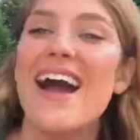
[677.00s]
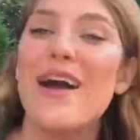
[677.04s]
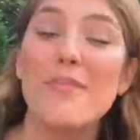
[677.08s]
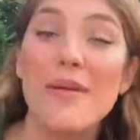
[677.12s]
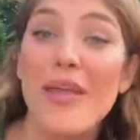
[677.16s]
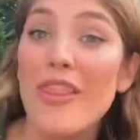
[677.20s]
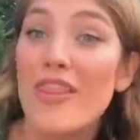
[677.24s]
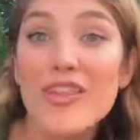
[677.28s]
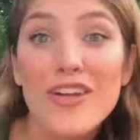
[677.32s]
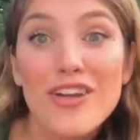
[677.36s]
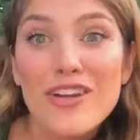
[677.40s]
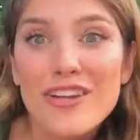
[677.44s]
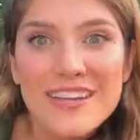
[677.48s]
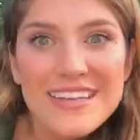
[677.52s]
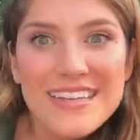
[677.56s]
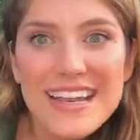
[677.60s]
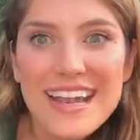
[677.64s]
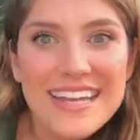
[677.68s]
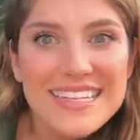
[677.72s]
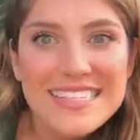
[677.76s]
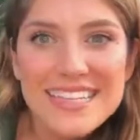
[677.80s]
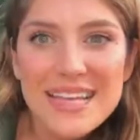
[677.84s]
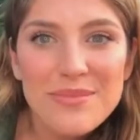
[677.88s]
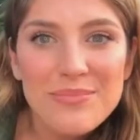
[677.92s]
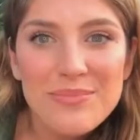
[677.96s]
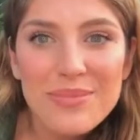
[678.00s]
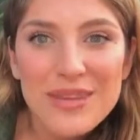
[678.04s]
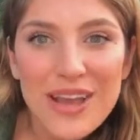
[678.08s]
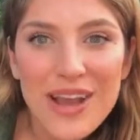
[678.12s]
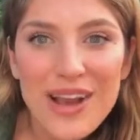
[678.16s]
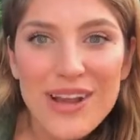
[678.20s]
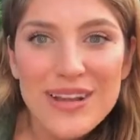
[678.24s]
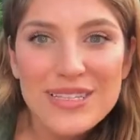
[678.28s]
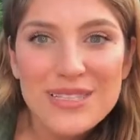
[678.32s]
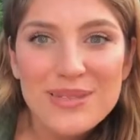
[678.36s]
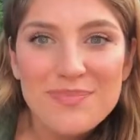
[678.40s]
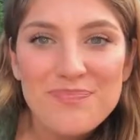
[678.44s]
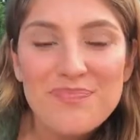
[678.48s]
in 30 days and
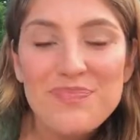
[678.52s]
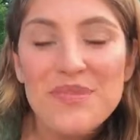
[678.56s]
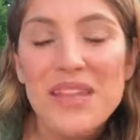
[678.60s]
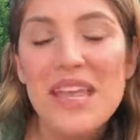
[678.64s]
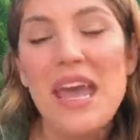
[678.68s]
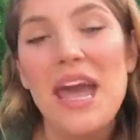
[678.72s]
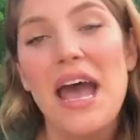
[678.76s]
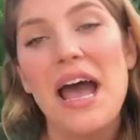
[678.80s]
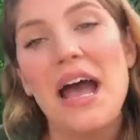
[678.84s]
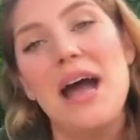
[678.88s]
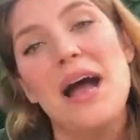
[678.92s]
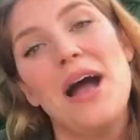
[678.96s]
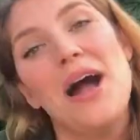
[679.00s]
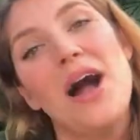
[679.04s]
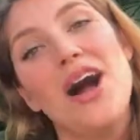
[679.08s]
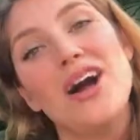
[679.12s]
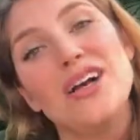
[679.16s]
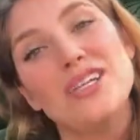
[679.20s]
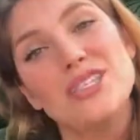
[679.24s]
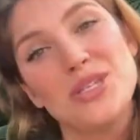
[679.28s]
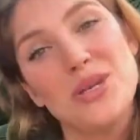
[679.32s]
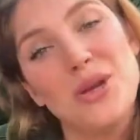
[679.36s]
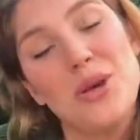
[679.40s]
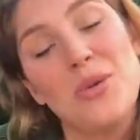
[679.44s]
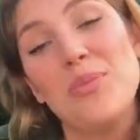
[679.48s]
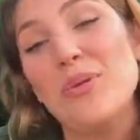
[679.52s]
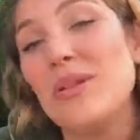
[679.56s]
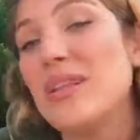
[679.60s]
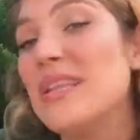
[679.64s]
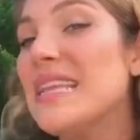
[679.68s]
beyond. Also,